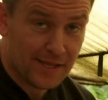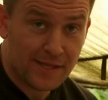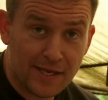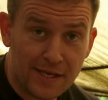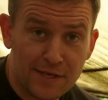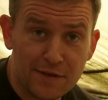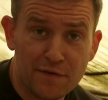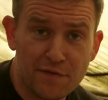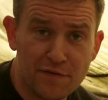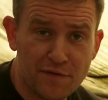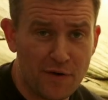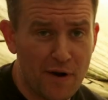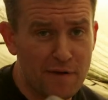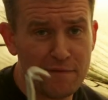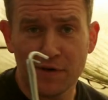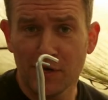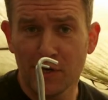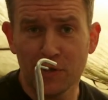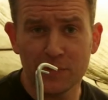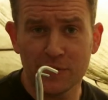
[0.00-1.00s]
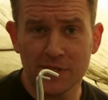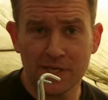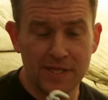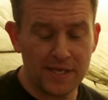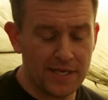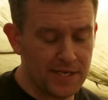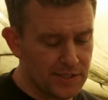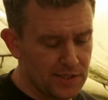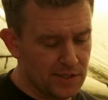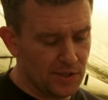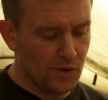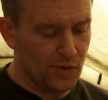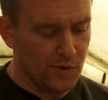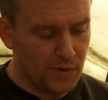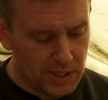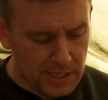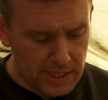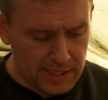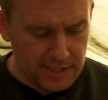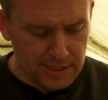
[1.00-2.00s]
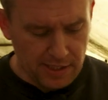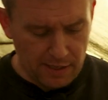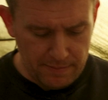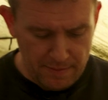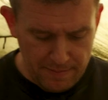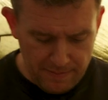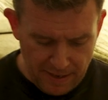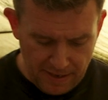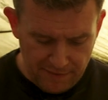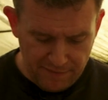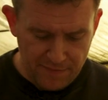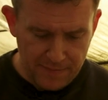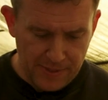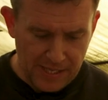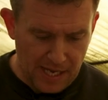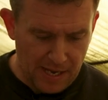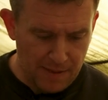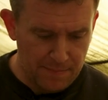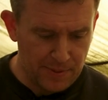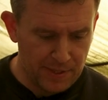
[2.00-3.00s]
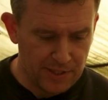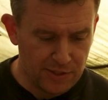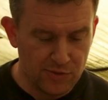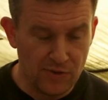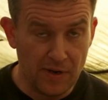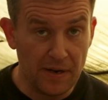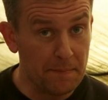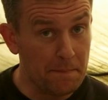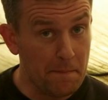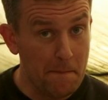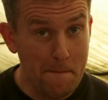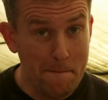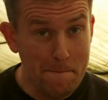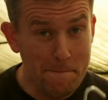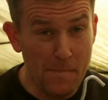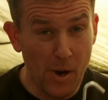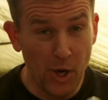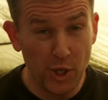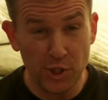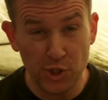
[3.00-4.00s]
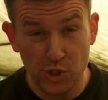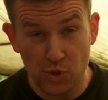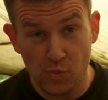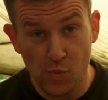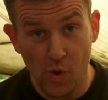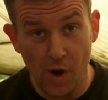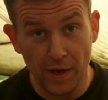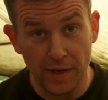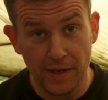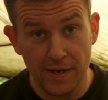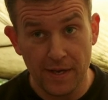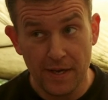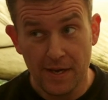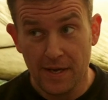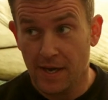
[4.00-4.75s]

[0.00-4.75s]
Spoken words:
then you're forever losing these, or at least coming back from a camping trip -1.